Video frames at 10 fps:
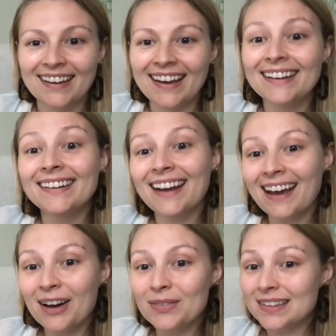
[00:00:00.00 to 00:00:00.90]
And
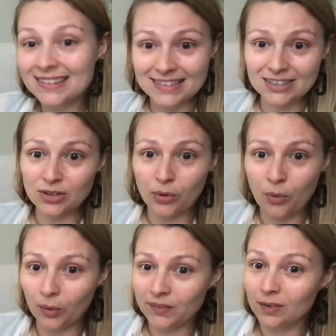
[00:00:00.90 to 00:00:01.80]
now this digital
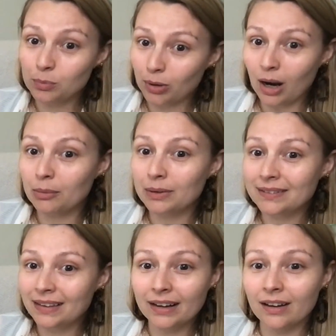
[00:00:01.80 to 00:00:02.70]
course is probably
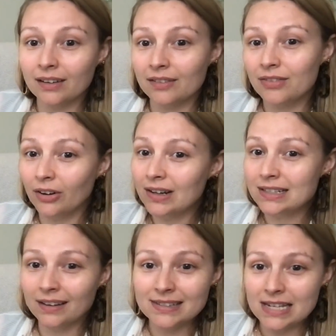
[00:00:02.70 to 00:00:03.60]
sitting on a very
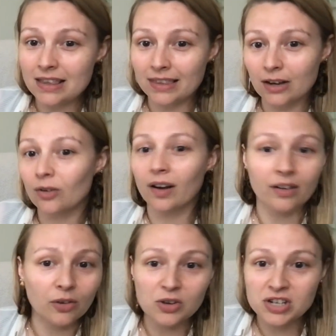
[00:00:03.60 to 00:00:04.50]
dusty
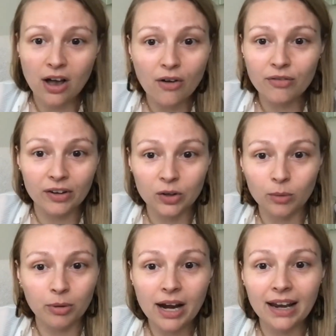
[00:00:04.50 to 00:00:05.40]
theoretical shelf in
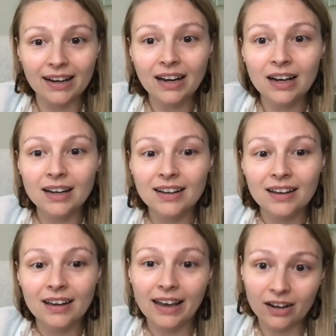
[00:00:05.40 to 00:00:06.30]
your brain
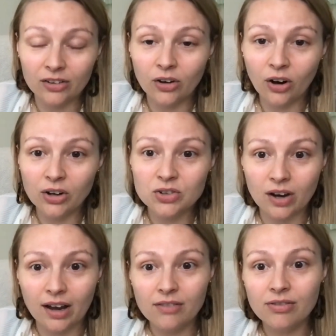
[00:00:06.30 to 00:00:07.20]
and on your hard
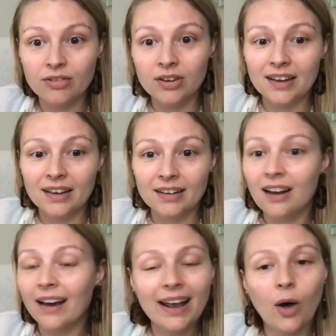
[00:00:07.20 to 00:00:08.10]
drive,
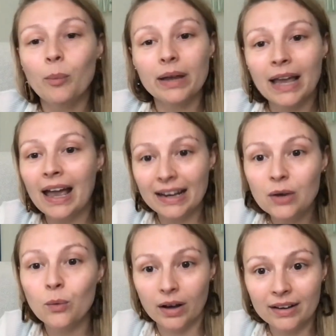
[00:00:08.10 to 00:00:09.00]
not helping
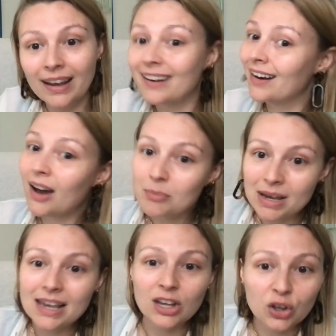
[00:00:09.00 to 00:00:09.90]
anyone and not
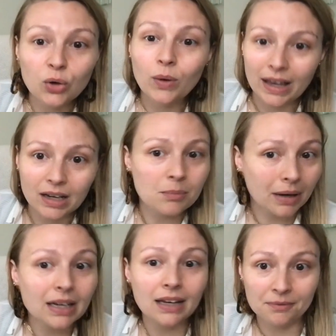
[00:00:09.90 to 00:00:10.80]
making you any
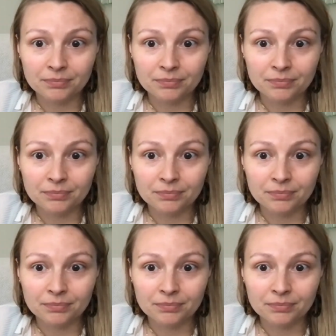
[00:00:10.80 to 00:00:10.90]
money.